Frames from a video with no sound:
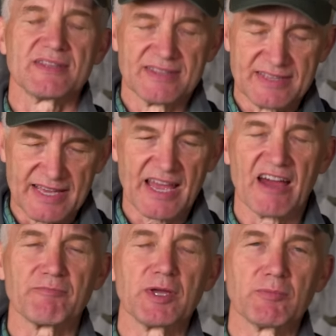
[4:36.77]
They
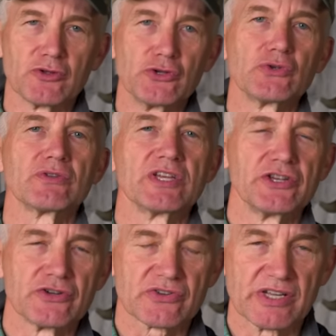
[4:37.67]
have people usually
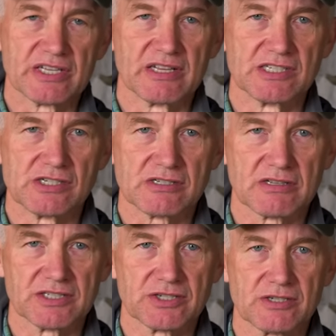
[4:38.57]
in your state
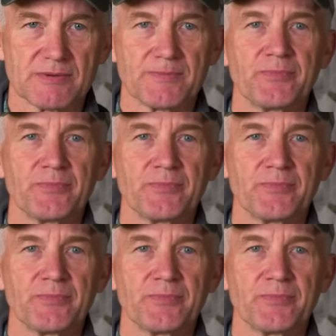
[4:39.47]
legislature.